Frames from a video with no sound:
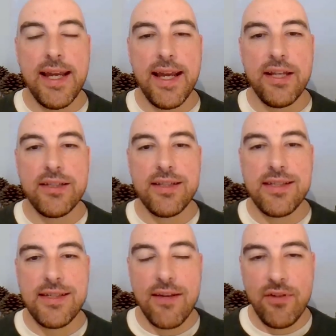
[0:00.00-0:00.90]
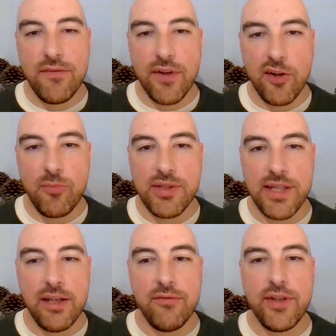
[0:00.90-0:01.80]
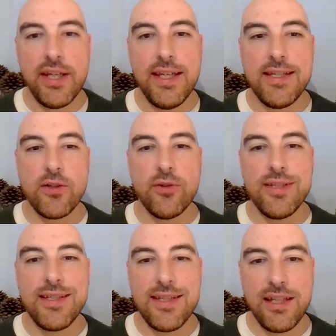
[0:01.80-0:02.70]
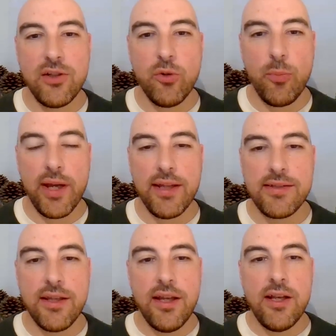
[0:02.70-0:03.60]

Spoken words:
and 75% of it is on single bets.